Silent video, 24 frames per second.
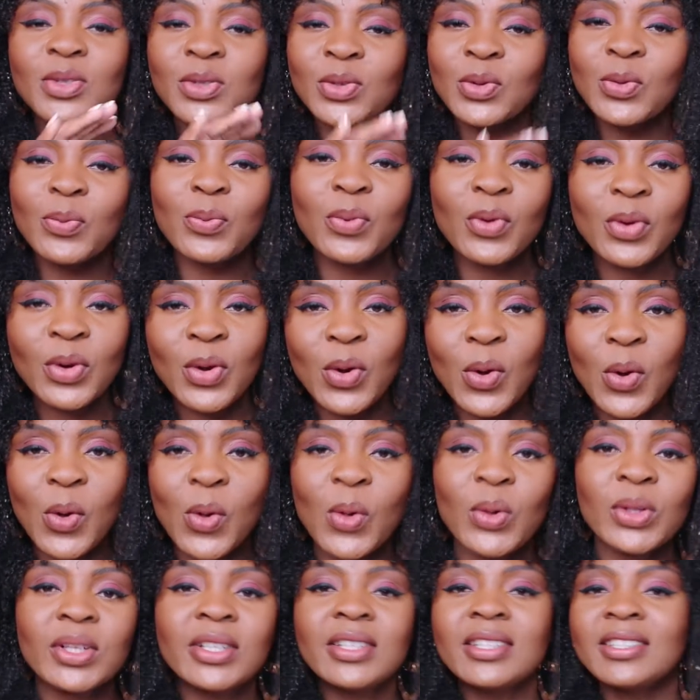super
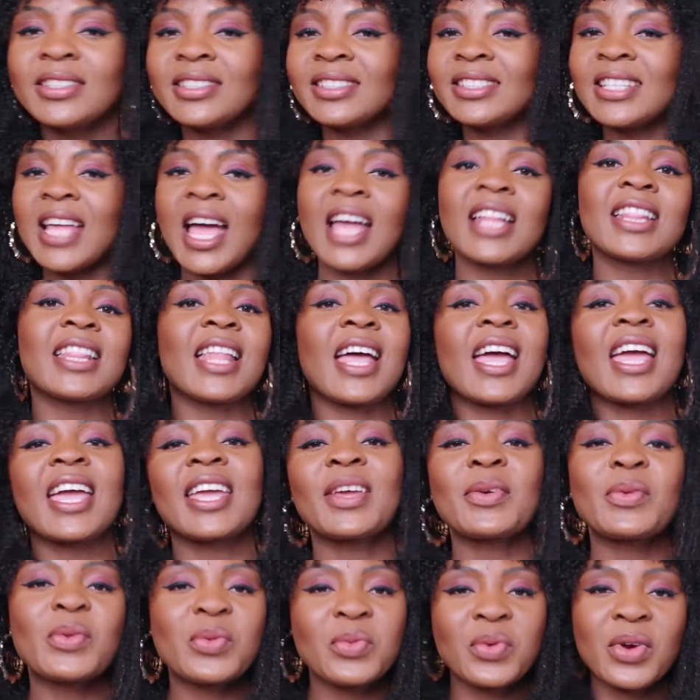cold that
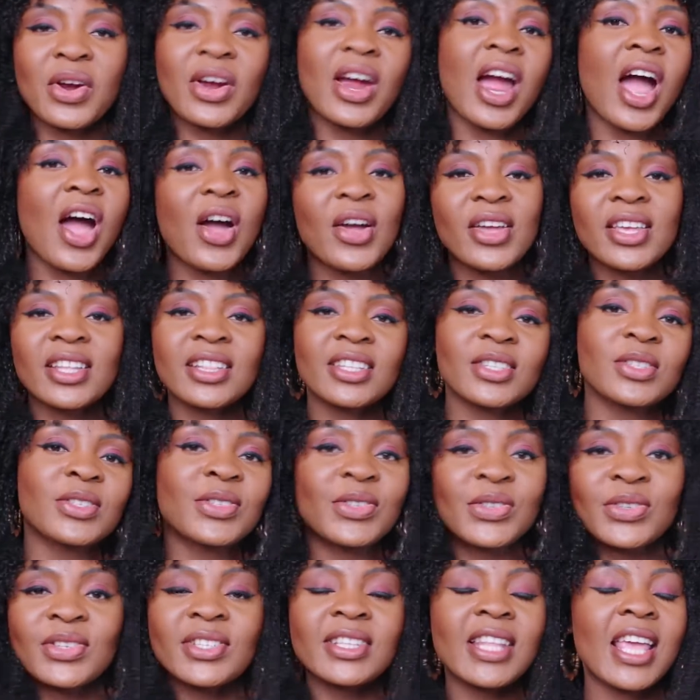night. We were out in the
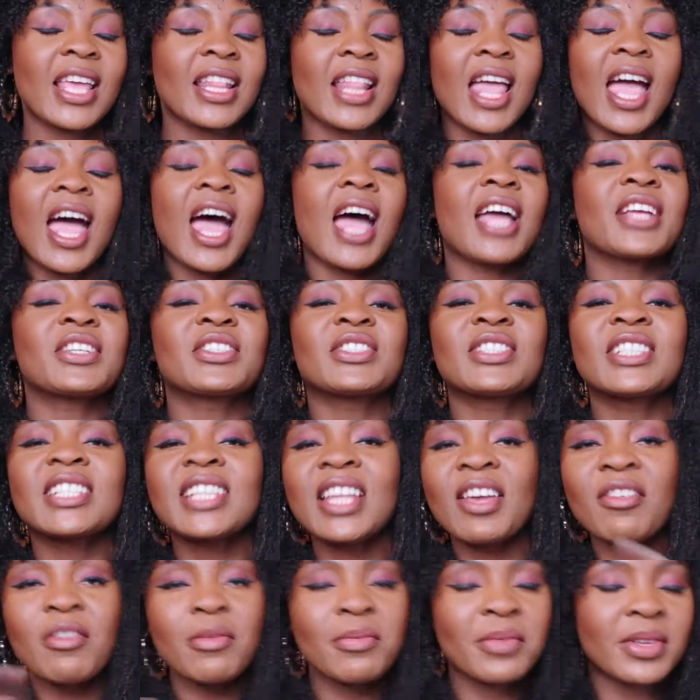street, and I actually
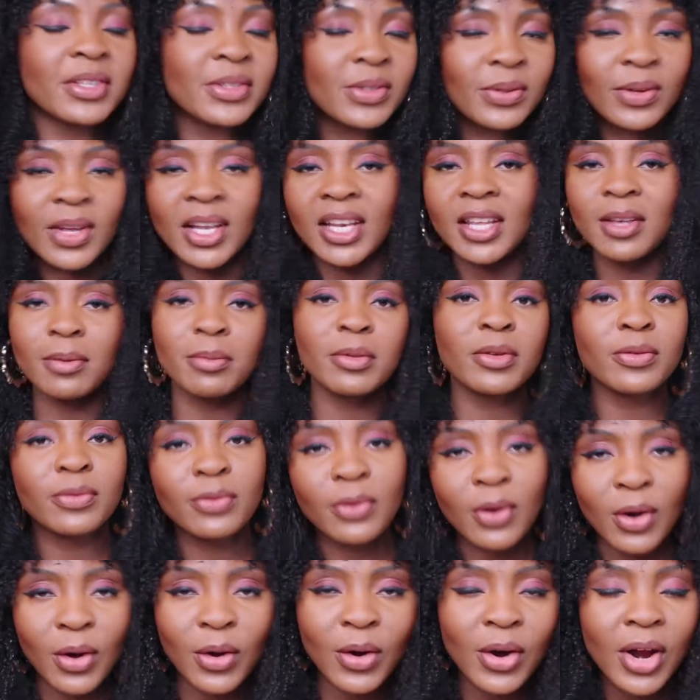never been to L A
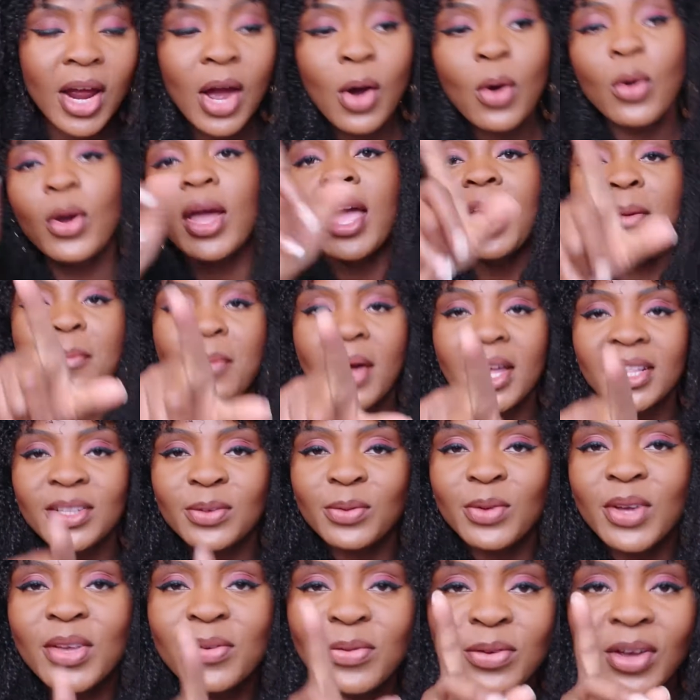before. Oh, and by
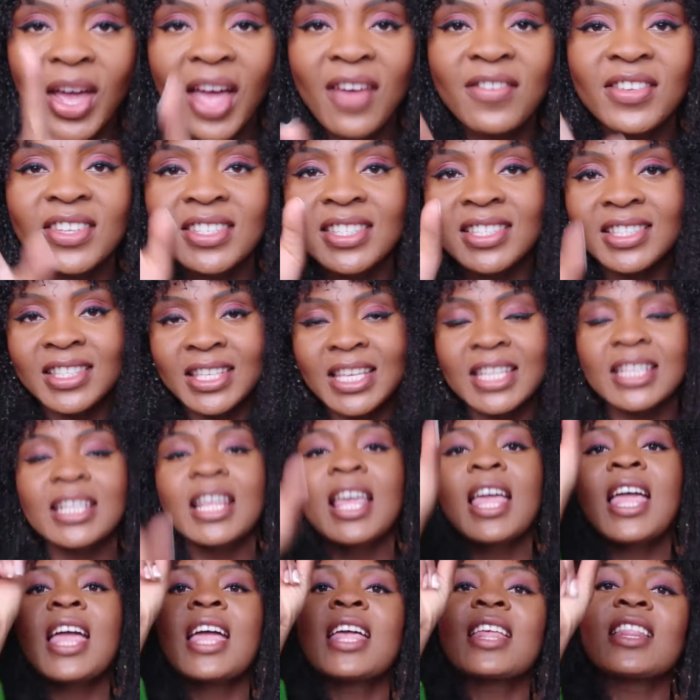the way, if you haven't seen
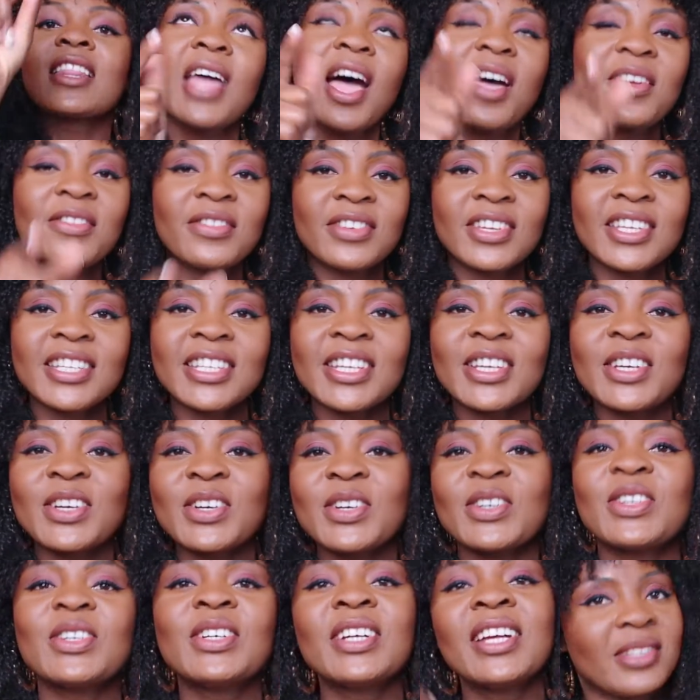that
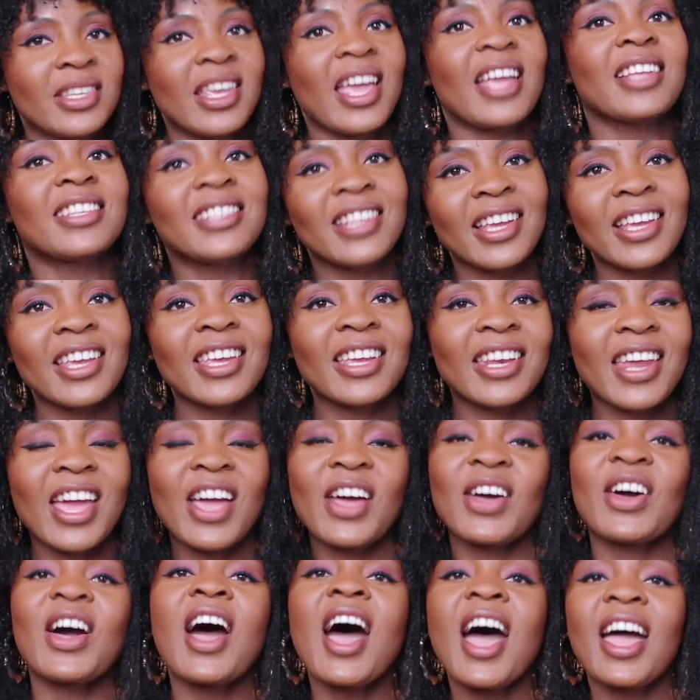video, yeah, check it
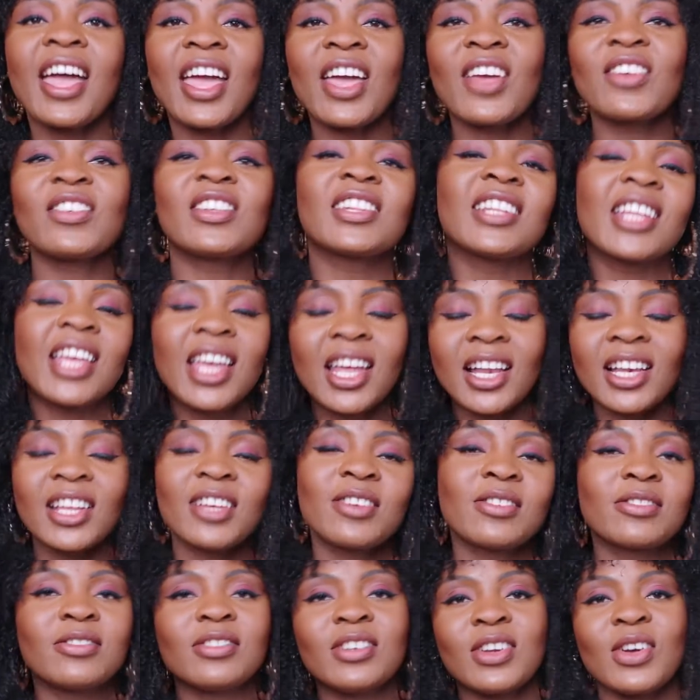out. I have an L
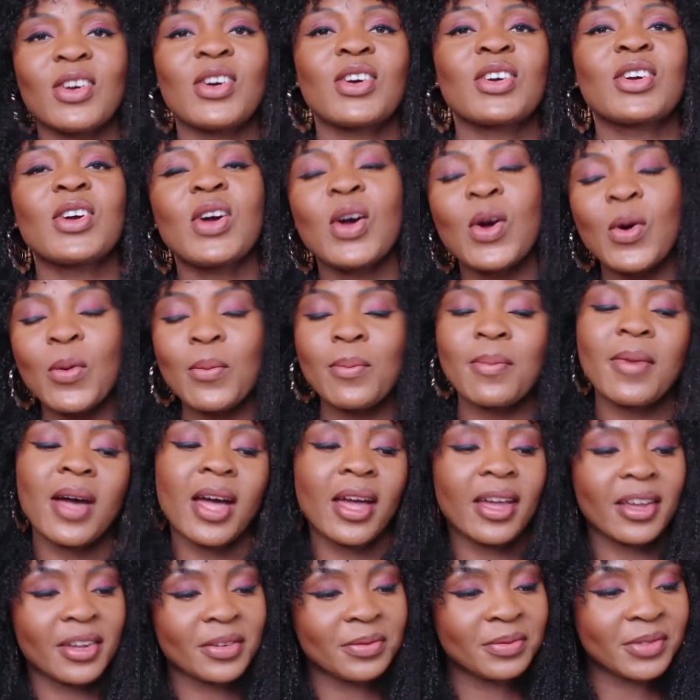A vlog on
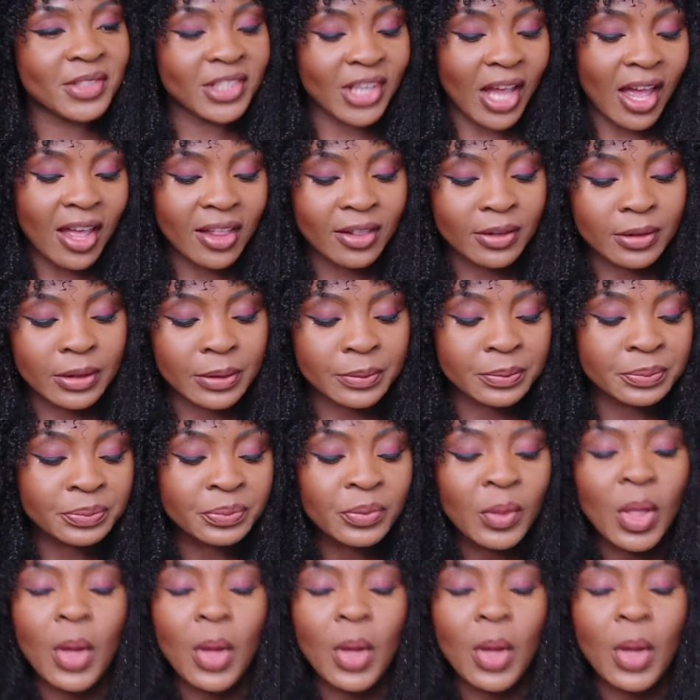my channel,